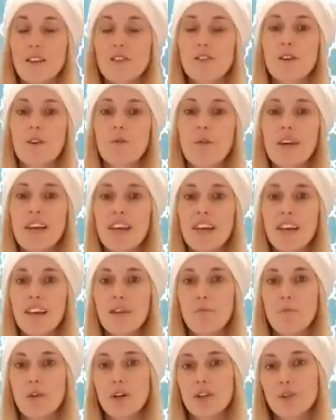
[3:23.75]
So we get in
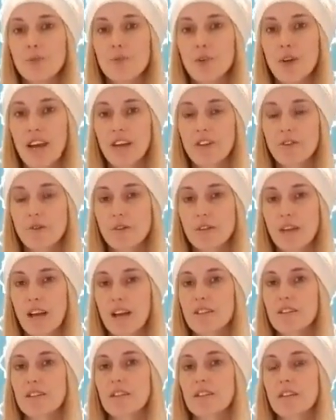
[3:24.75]
multiple
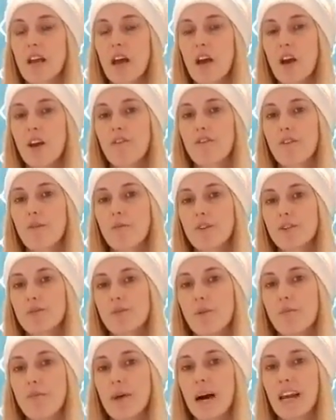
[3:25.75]
exercises for
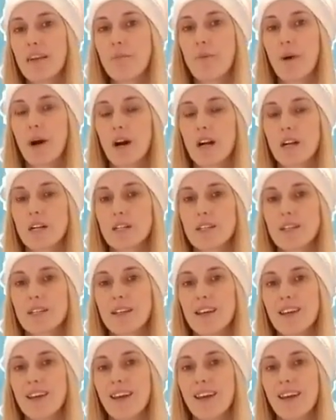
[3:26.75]
multiple body parts,